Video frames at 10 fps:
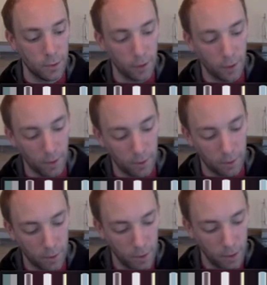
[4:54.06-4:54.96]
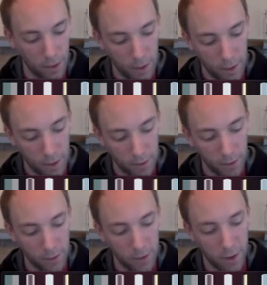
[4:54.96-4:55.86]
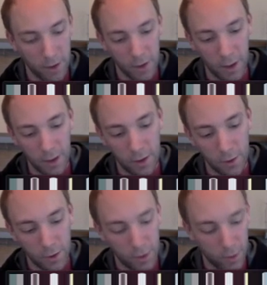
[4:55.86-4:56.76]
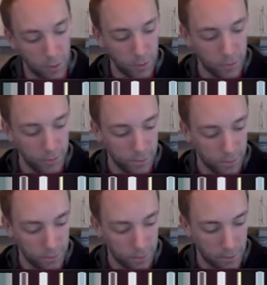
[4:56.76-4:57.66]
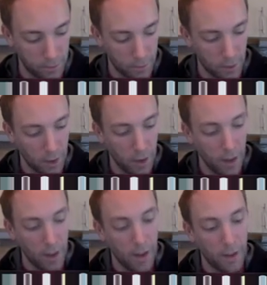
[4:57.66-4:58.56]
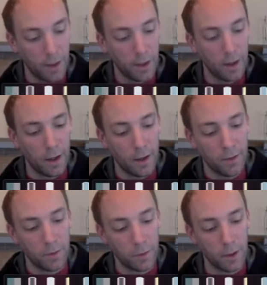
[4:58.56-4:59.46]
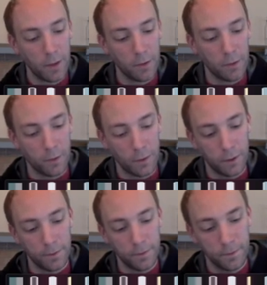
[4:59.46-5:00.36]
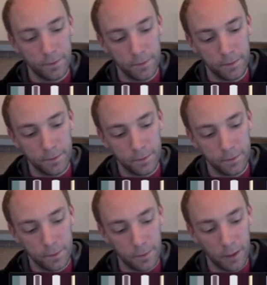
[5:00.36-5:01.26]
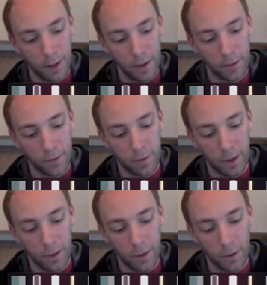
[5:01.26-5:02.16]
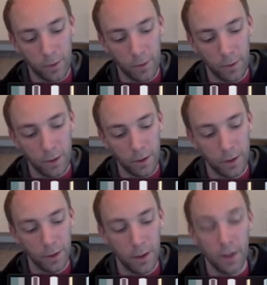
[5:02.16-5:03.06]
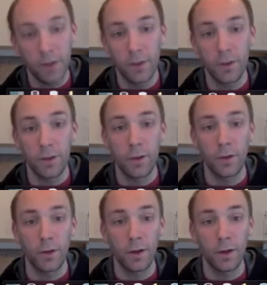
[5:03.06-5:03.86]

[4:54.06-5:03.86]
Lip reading: Okay, so let's change that to a 2. And then f prime of 1 f prime of 1 is 3.